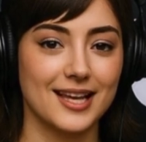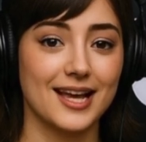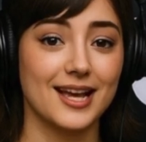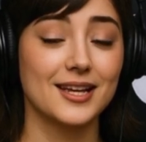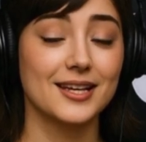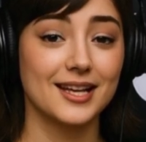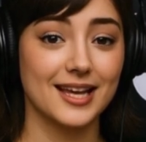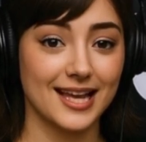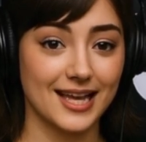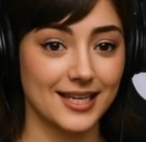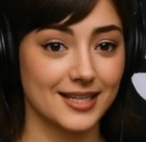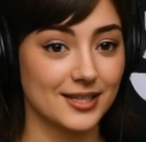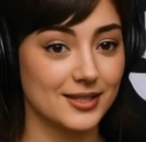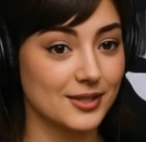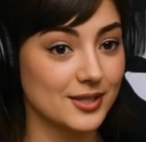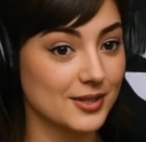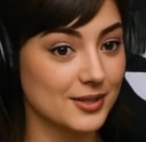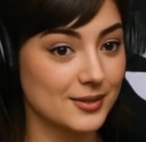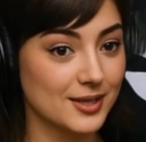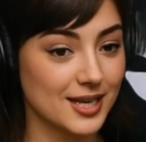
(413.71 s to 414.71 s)
context
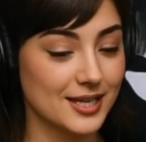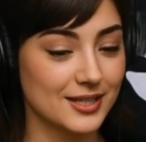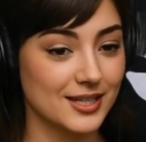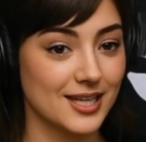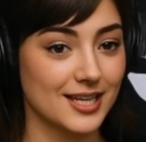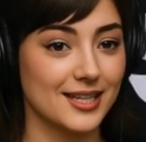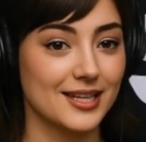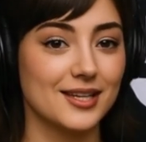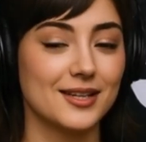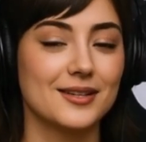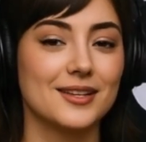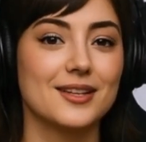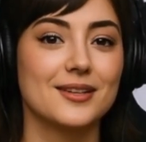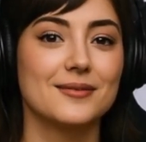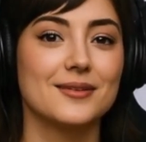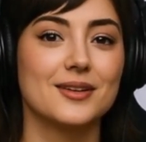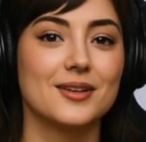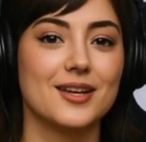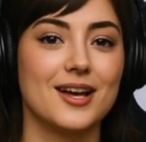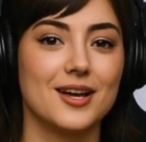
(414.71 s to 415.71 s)
means it can
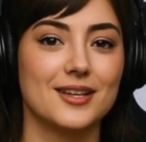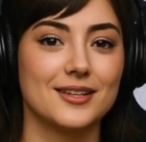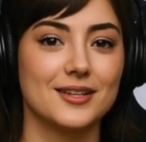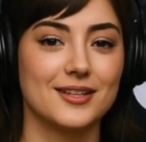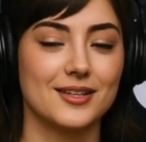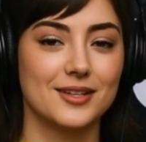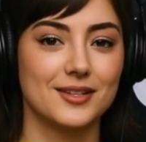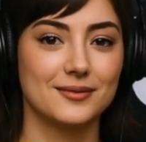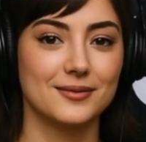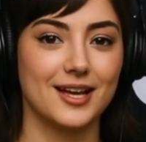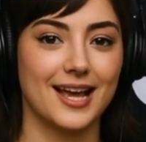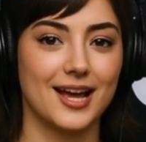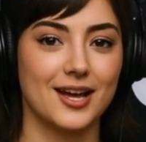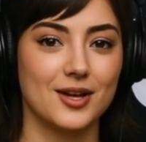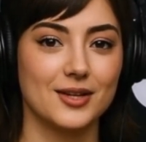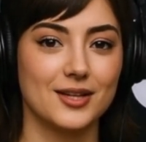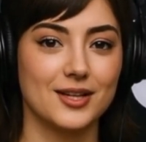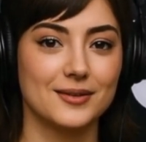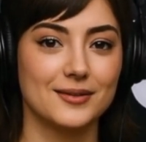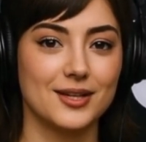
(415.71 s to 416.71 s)
keep dozens of
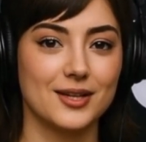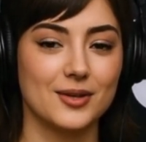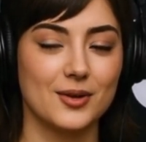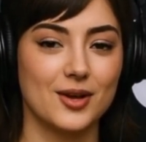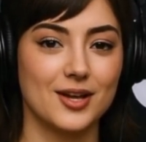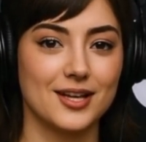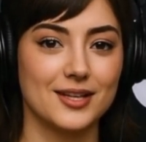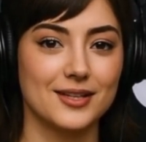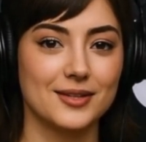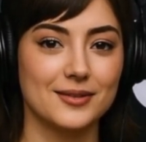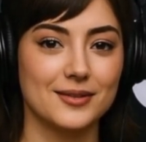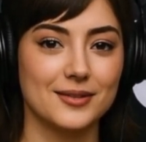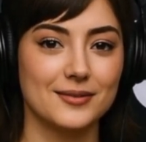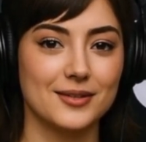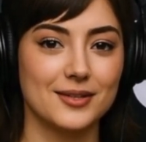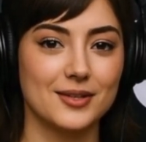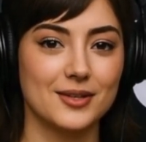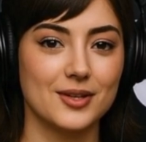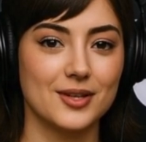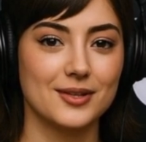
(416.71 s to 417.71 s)
files in memory.
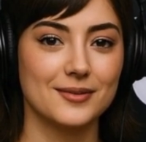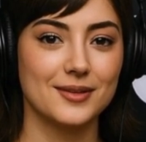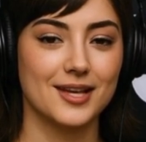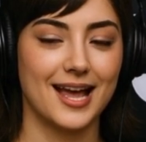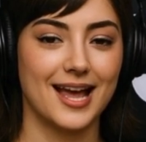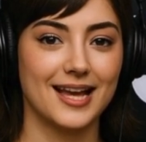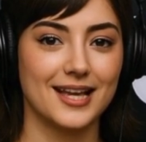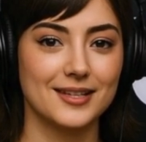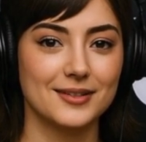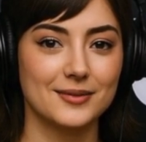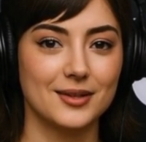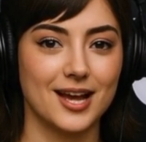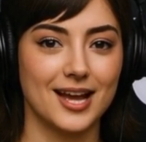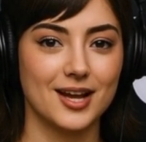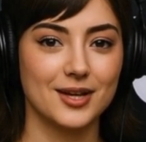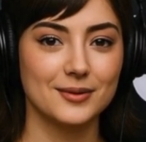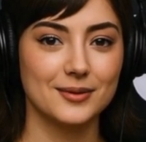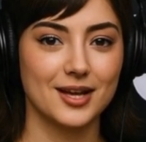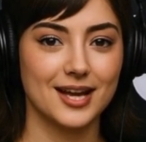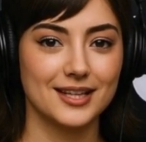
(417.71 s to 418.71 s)
Goodbye
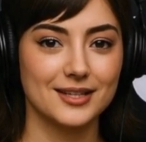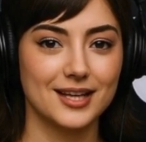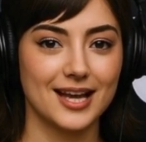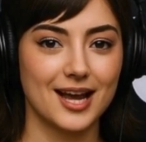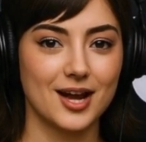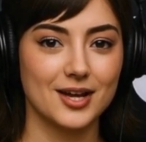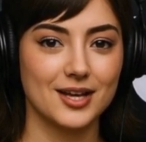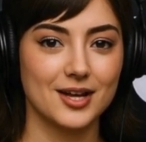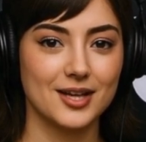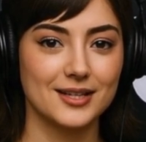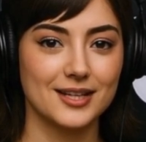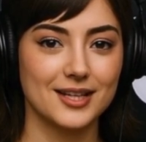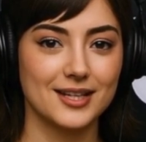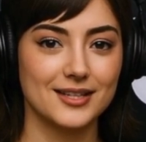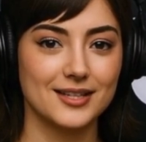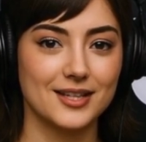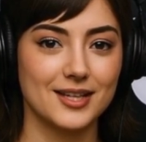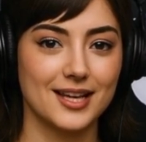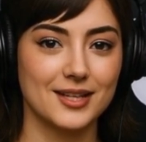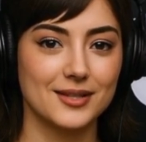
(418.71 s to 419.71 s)
file-by-file
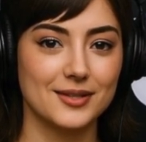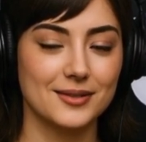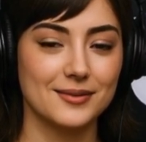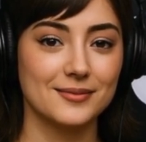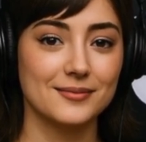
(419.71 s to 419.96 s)
amnesia.